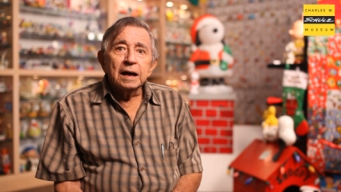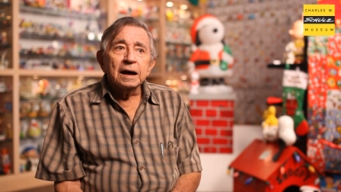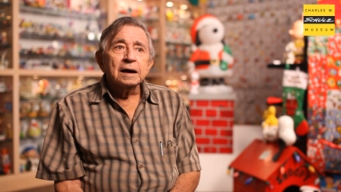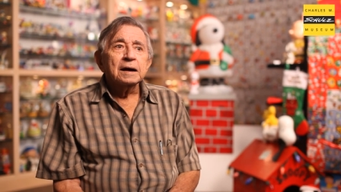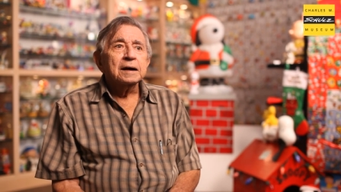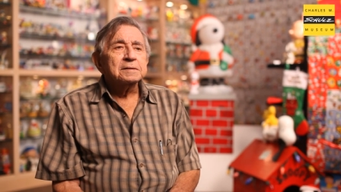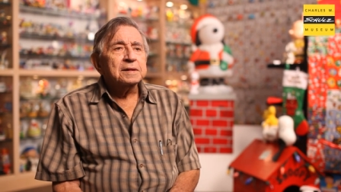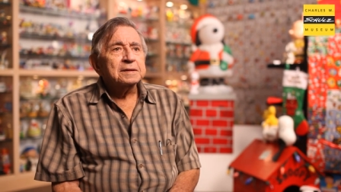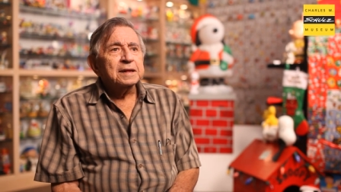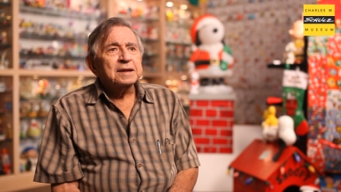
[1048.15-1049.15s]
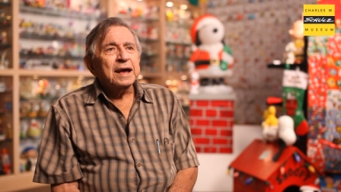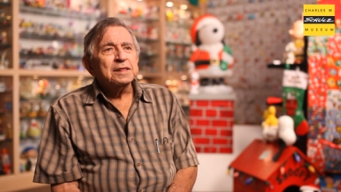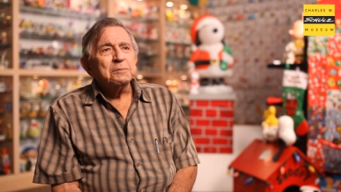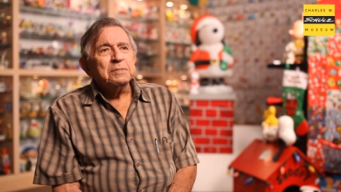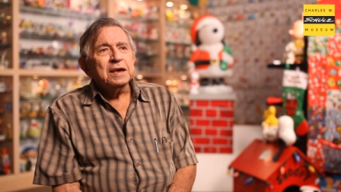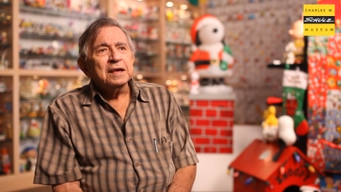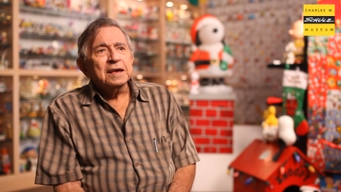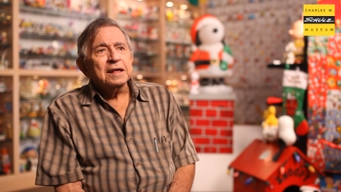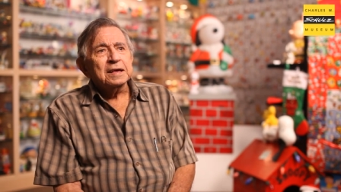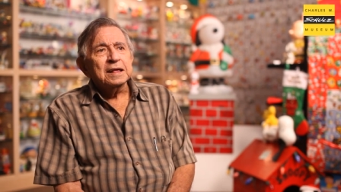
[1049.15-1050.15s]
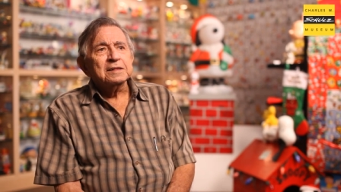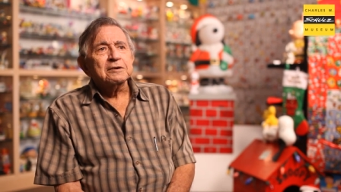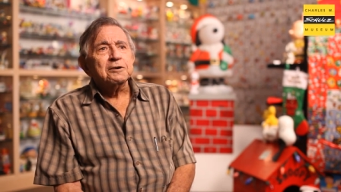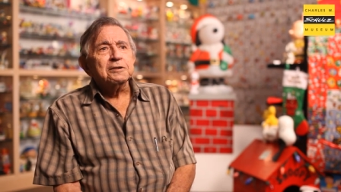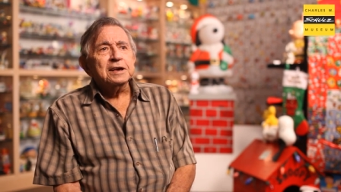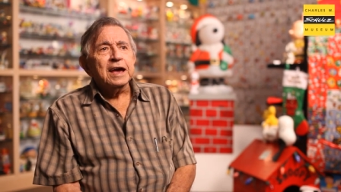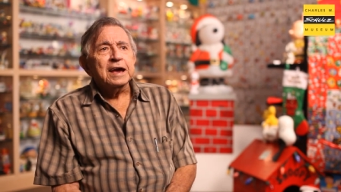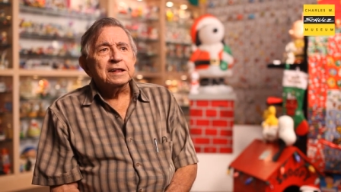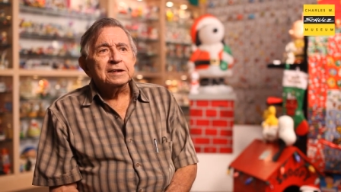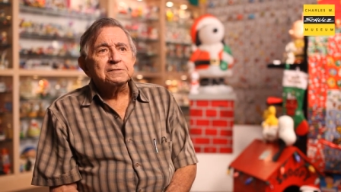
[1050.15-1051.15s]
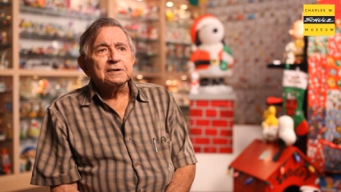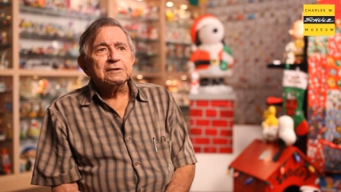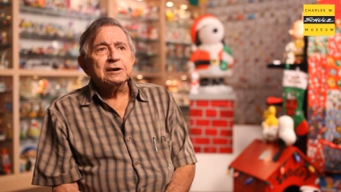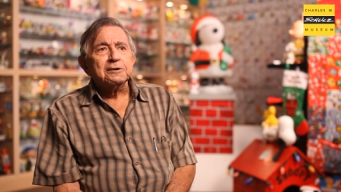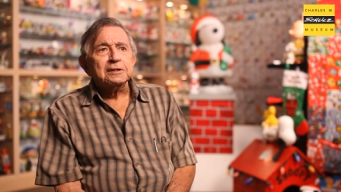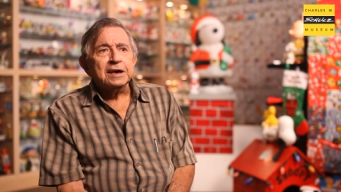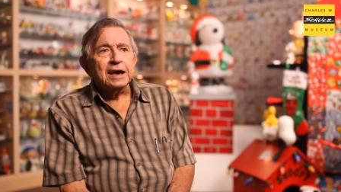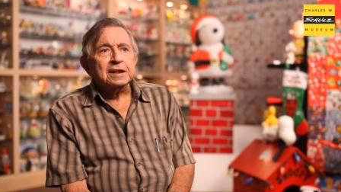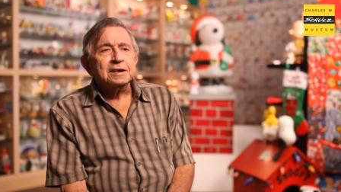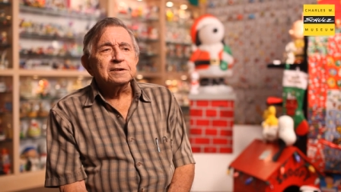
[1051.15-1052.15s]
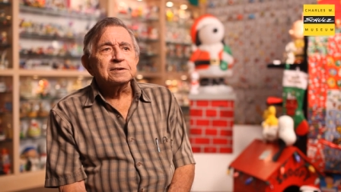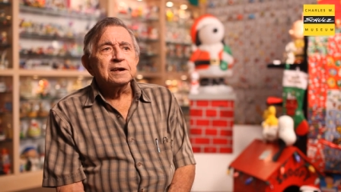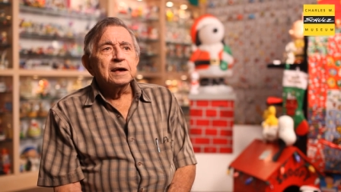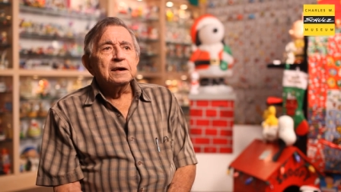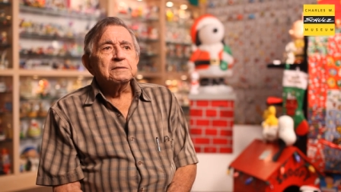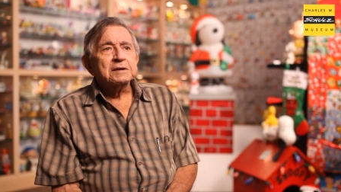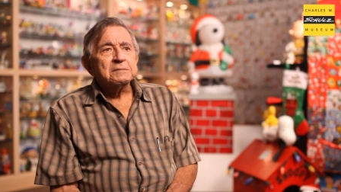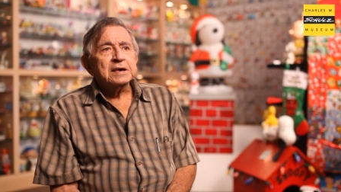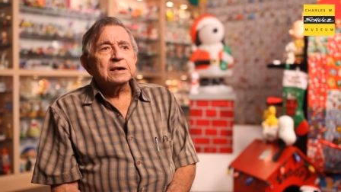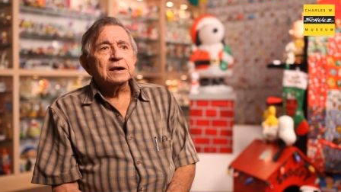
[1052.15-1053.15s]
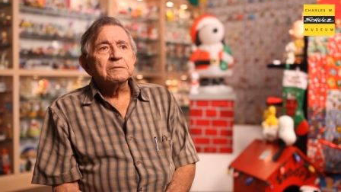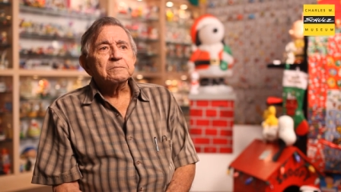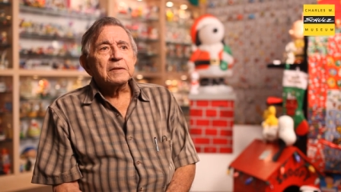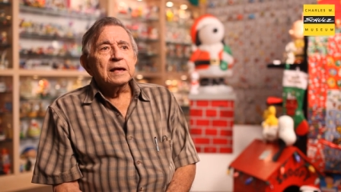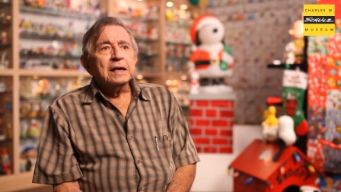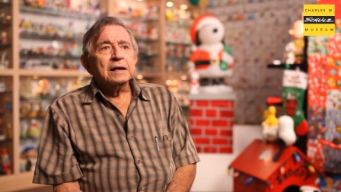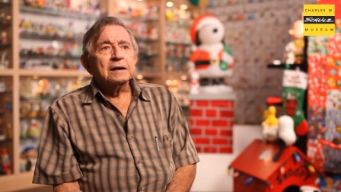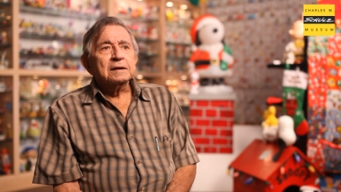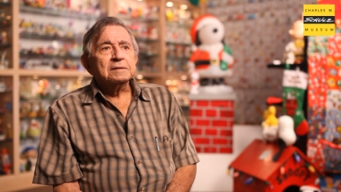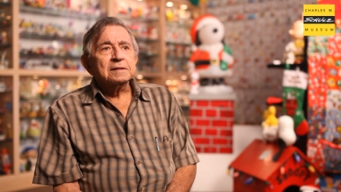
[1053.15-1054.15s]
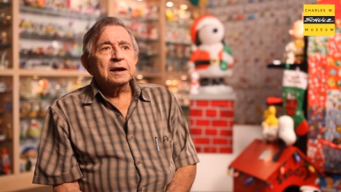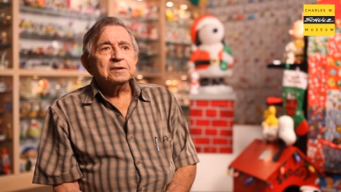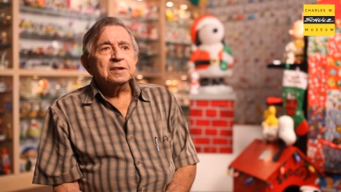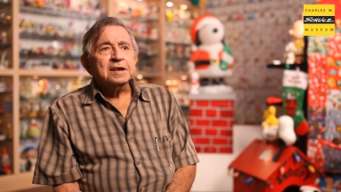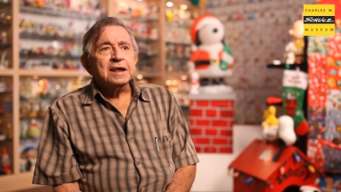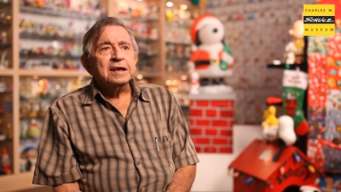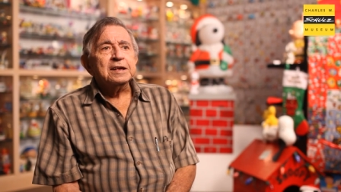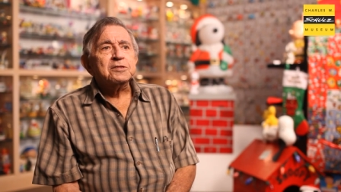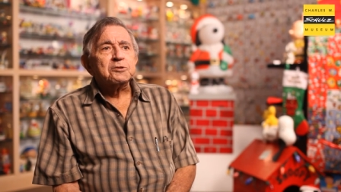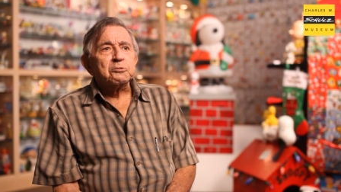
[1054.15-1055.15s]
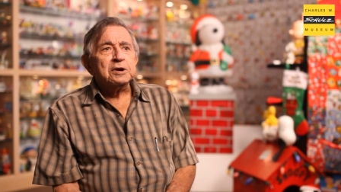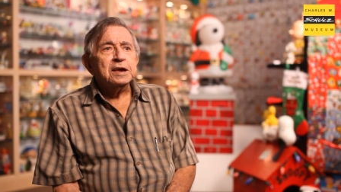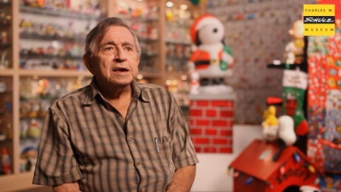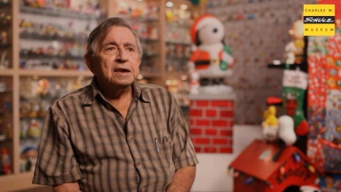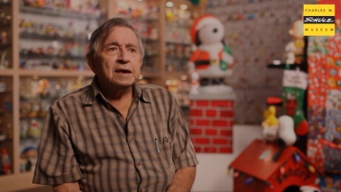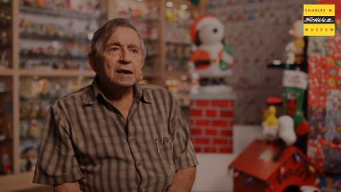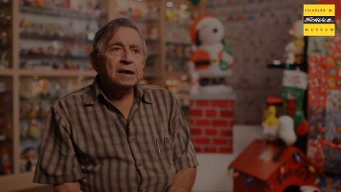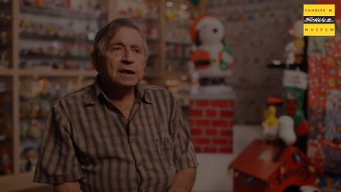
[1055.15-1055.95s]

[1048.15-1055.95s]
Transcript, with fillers: That, that, had to be in, in, the early 80s, very early 80s, maybe 1983,